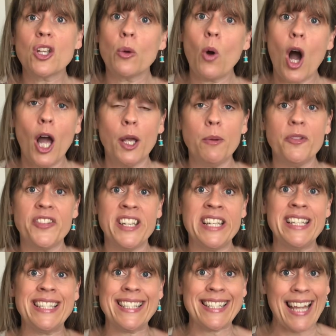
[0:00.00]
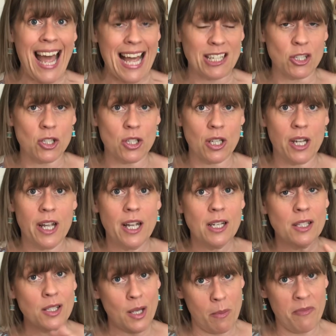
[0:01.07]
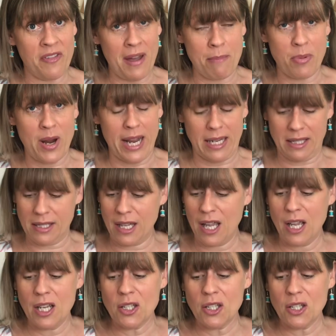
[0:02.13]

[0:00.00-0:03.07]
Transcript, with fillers: So I destashed some fabrics.